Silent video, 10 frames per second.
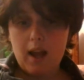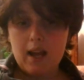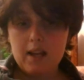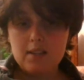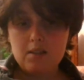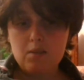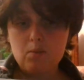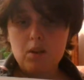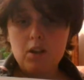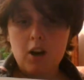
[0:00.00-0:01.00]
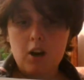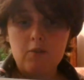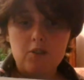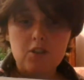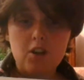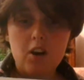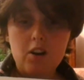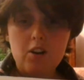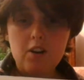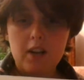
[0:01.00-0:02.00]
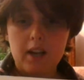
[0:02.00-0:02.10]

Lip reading: As the woodcarver's daughter,